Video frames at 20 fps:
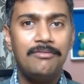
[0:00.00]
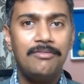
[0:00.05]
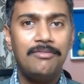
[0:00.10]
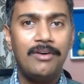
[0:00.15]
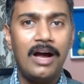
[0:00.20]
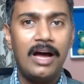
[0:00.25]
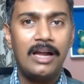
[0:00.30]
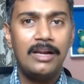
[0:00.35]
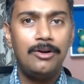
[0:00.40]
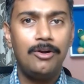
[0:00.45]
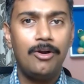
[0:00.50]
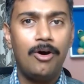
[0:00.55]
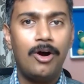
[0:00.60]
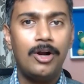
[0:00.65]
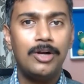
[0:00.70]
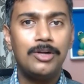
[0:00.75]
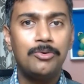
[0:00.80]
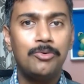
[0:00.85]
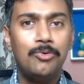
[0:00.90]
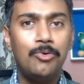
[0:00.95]
are
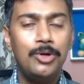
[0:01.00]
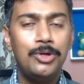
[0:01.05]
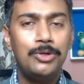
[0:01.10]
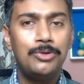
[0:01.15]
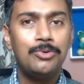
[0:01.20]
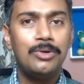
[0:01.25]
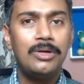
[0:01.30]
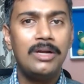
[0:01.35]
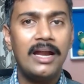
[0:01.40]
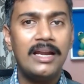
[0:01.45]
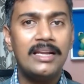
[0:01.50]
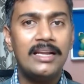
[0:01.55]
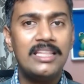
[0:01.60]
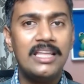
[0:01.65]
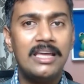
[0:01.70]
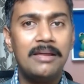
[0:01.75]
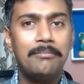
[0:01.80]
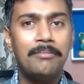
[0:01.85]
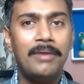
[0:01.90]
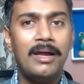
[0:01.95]
not going to get
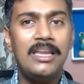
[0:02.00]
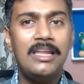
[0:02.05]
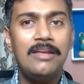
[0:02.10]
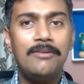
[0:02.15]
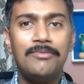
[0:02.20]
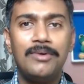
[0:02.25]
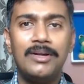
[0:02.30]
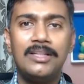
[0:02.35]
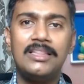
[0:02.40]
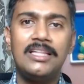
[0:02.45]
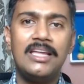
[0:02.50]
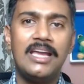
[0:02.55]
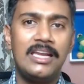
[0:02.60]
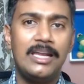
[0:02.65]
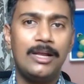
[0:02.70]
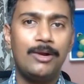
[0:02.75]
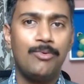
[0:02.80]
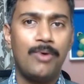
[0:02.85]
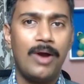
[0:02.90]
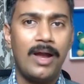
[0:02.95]
their money when they are
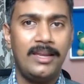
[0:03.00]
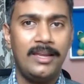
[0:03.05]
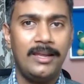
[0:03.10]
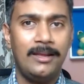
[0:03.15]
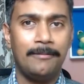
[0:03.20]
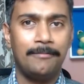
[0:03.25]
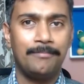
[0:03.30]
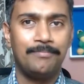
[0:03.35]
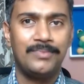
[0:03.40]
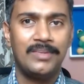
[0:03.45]
requiring.